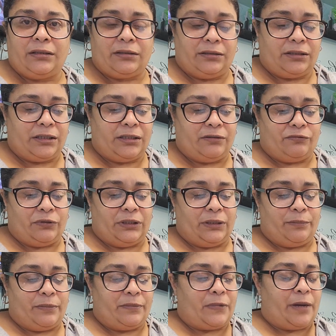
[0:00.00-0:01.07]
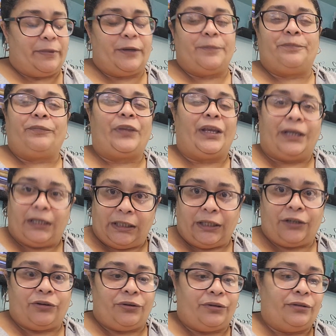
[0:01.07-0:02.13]
Doesn't really, I mean,
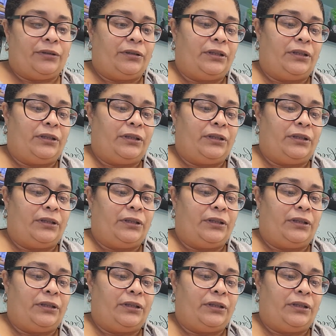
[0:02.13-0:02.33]
glitter